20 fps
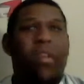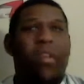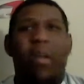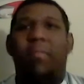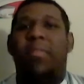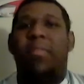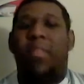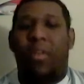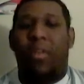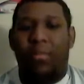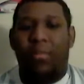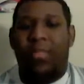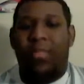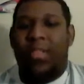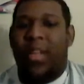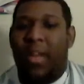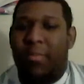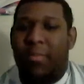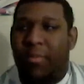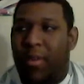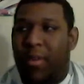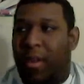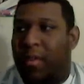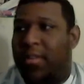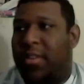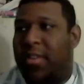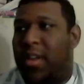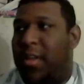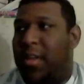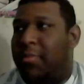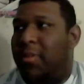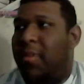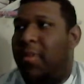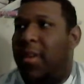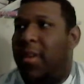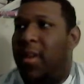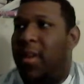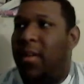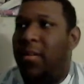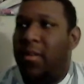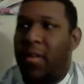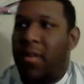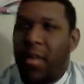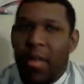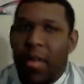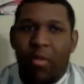I'm gonna call him cyborg for now.